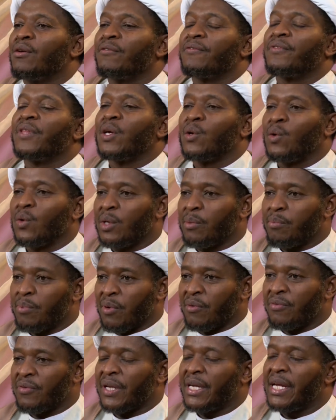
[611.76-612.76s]
of the Holy
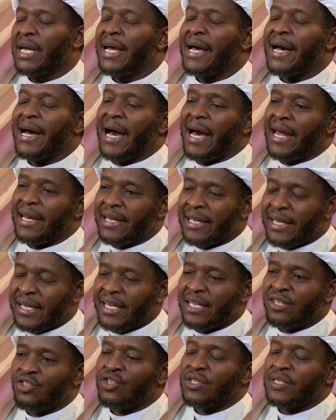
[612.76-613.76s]
Prophet. And
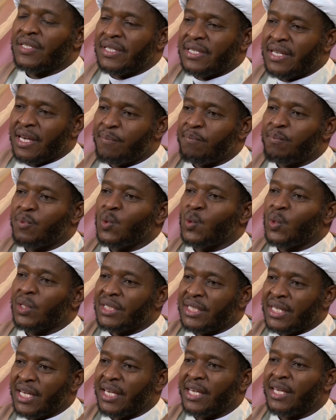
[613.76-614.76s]
each step you are
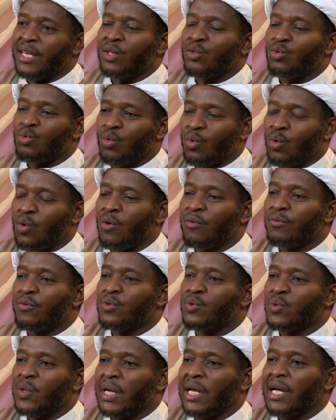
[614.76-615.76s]
taking to go for
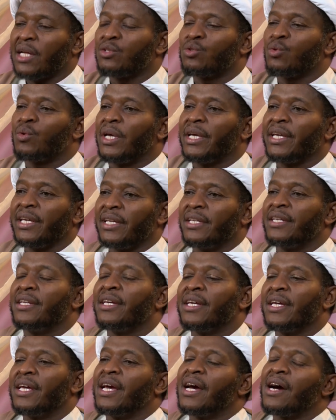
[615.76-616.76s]
Salatul Eid,
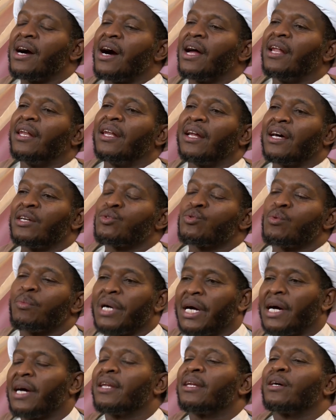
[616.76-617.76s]
Allah
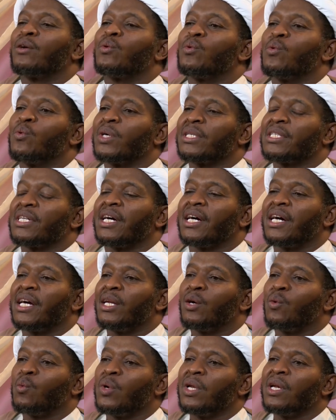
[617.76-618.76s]
subhanahu wa
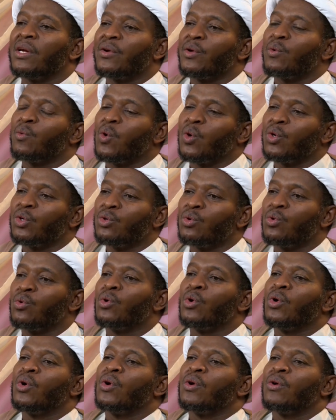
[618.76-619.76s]
ta'ala will reward you,
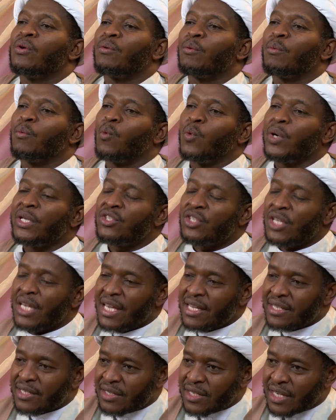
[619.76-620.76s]
which
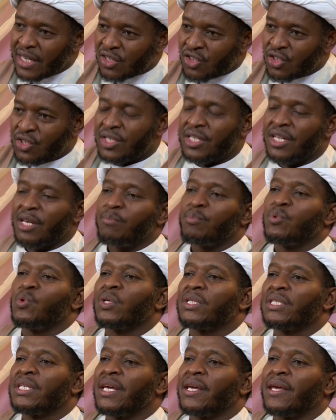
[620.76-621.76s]
each, each step you
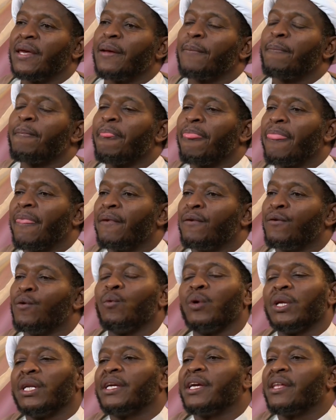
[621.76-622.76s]
are taking, you
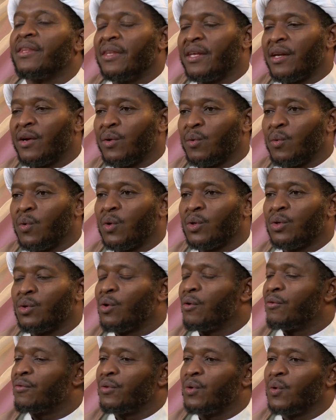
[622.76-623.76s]
will get the reward
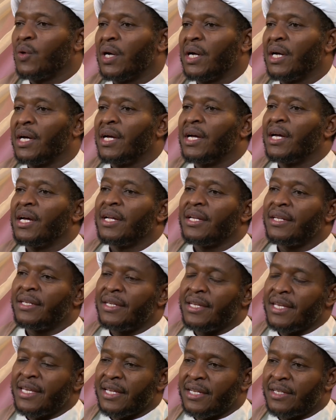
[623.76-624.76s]
of your
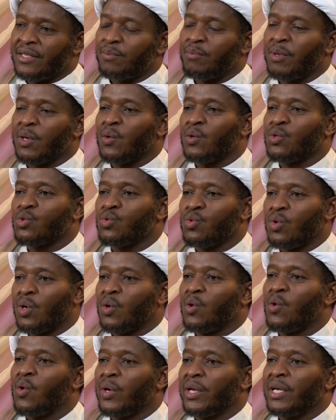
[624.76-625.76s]
deeds because you are
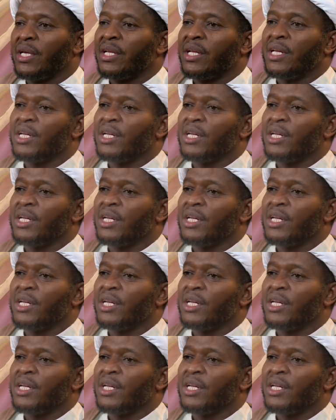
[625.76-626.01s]
going